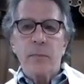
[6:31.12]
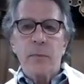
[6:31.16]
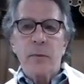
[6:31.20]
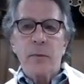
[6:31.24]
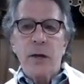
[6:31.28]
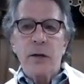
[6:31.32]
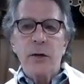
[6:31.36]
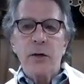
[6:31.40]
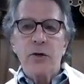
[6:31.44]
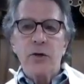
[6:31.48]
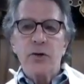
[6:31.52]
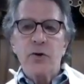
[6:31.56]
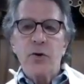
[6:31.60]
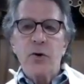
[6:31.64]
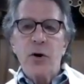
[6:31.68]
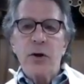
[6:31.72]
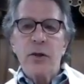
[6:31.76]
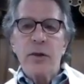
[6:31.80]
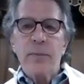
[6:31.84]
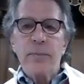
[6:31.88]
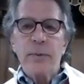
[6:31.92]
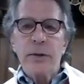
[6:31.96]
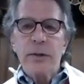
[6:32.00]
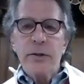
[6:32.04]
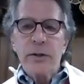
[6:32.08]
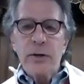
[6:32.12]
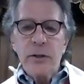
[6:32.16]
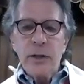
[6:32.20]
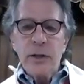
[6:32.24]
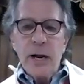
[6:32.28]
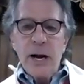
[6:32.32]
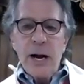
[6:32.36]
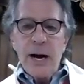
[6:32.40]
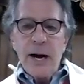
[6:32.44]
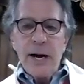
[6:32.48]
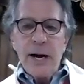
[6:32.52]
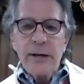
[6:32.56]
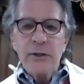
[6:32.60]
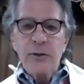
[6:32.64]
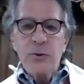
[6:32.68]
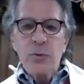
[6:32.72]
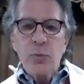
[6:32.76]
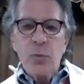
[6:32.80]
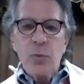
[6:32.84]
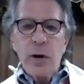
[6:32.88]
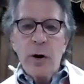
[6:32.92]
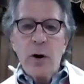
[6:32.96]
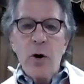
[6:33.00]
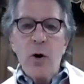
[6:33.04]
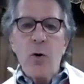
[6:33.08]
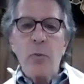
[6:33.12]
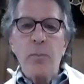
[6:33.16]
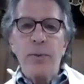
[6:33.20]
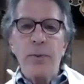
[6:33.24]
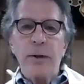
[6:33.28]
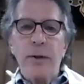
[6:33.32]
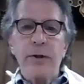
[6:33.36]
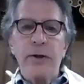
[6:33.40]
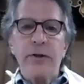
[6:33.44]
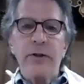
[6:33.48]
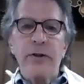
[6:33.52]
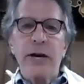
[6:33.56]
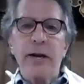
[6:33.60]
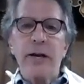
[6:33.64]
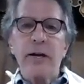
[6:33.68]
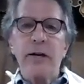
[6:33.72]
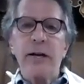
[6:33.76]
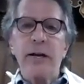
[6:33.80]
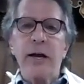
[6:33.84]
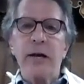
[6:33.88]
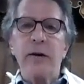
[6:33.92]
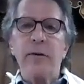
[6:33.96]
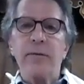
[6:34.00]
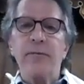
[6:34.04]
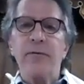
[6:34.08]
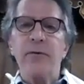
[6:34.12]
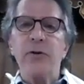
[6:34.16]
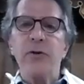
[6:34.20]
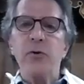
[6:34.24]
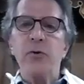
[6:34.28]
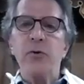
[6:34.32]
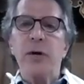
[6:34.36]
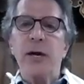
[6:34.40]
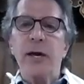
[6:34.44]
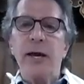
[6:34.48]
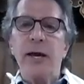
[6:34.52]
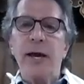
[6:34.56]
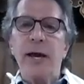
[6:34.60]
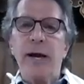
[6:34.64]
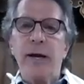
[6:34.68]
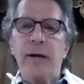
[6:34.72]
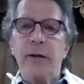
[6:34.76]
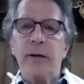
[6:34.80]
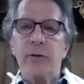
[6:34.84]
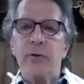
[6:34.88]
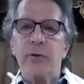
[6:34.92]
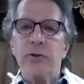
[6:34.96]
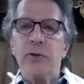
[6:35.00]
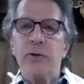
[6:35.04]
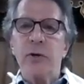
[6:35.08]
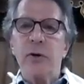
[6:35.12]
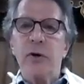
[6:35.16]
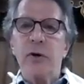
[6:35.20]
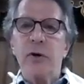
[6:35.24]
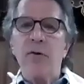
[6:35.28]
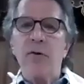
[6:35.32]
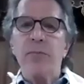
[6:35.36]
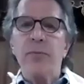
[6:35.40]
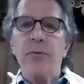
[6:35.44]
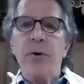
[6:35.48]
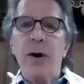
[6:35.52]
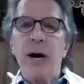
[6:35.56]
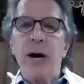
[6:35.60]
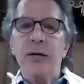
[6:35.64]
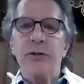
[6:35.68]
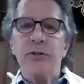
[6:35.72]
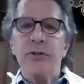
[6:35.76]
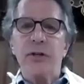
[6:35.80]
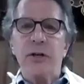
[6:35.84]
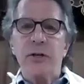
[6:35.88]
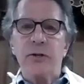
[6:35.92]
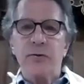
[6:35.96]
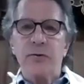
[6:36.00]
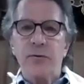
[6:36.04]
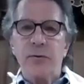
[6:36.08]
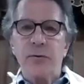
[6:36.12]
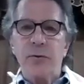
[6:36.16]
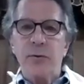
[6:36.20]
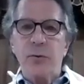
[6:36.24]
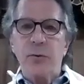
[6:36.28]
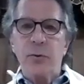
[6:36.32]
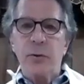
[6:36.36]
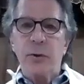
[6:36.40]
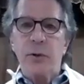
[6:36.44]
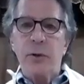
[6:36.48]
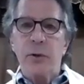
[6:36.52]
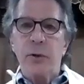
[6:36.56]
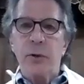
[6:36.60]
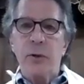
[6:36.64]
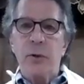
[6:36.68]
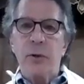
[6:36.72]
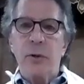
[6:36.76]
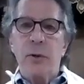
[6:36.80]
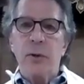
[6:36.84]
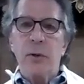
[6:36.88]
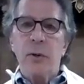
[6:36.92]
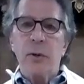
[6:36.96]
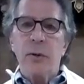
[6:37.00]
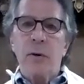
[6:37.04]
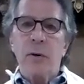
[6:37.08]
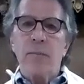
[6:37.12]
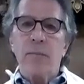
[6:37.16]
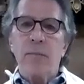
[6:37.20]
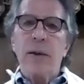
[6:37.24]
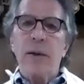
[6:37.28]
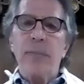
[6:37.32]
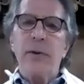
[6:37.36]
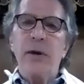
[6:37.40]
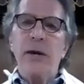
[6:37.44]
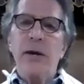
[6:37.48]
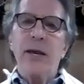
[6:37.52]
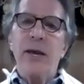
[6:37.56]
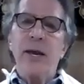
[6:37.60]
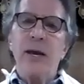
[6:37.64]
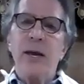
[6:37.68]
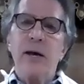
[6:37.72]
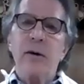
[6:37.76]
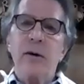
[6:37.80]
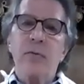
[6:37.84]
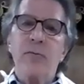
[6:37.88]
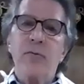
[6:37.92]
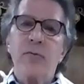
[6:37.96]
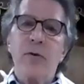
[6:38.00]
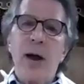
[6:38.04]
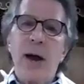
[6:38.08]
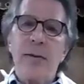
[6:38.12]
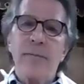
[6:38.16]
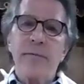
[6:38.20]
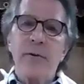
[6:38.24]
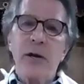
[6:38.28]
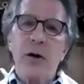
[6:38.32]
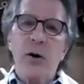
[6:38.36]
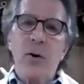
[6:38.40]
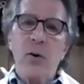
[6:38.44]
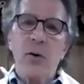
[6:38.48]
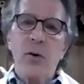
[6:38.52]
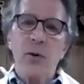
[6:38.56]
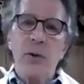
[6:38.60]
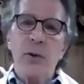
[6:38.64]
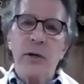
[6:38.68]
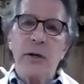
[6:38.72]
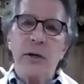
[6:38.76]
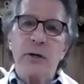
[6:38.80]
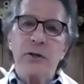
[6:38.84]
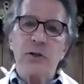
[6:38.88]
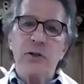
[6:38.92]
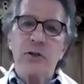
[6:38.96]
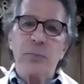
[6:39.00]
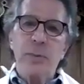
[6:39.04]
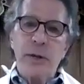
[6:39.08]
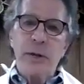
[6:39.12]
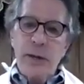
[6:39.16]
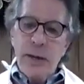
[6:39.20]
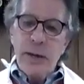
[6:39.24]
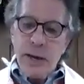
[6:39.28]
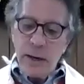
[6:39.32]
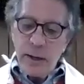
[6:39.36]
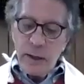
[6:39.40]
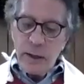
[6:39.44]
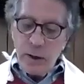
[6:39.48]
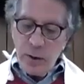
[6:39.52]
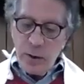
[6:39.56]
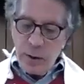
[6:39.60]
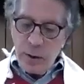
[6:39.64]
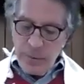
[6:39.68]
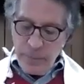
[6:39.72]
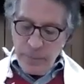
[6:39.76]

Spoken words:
And you saw them in the lines hoping that they could get a few cans of processed food. Maybe a can of ravioli or spaghetti.